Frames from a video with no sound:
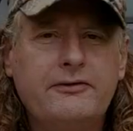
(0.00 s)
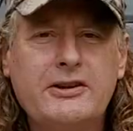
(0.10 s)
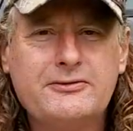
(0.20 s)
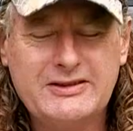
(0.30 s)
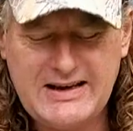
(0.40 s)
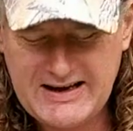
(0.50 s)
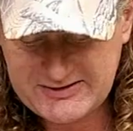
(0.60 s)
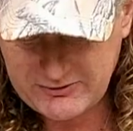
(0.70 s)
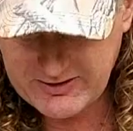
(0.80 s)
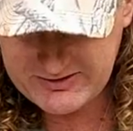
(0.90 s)
frequently
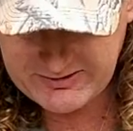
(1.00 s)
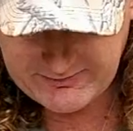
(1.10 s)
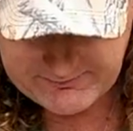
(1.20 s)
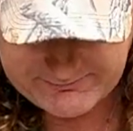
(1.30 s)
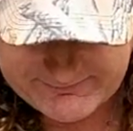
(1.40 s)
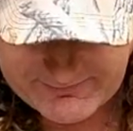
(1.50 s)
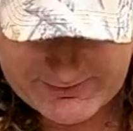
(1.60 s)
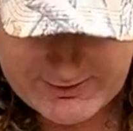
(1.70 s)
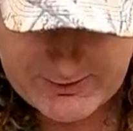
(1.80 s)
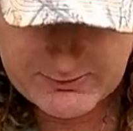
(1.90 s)
asked question:
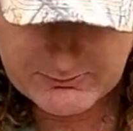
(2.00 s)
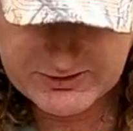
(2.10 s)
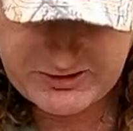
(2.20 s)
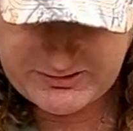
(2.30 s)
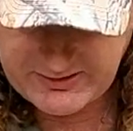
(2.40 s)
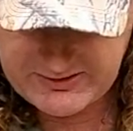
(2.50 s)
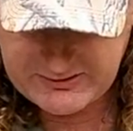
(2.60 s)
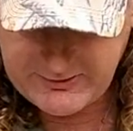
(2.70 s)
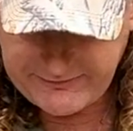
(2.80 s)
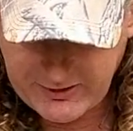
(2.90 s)
what should I
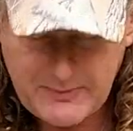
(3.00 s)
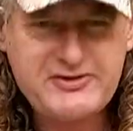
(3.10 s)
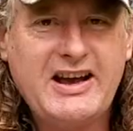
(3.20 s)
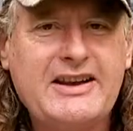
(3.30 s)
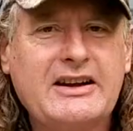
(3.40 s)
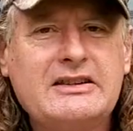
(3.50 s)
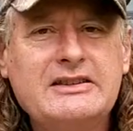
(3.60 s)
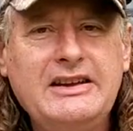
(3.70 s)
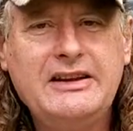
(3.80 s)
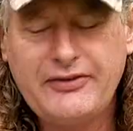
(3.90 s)
do if I obtain a
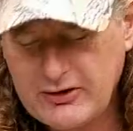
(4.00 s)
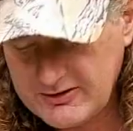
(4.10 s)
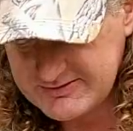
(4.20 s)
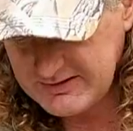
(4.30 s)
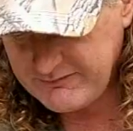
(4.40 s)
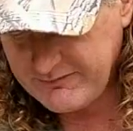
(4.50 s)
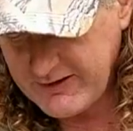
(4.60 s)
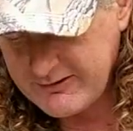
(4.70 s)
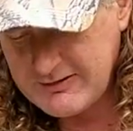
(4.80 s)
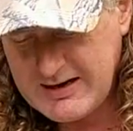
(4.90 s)
clear thylacine
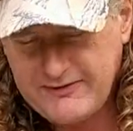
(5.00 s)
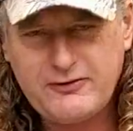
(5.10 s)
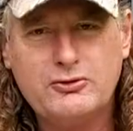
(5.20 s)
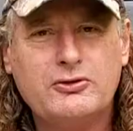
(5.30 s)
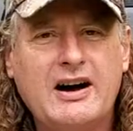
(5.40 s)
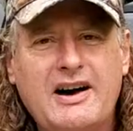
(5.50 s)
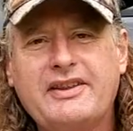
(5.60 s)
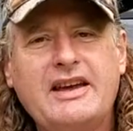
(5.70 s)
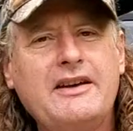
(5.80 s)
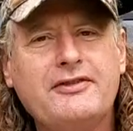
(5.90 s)
photograph or
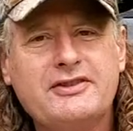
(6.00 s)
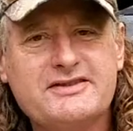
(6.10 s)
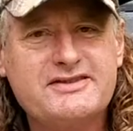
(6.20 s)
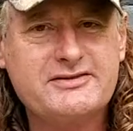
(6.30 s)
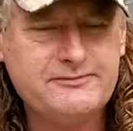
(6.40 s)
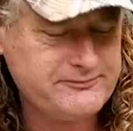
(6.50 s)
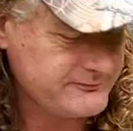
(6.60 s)
other evidence?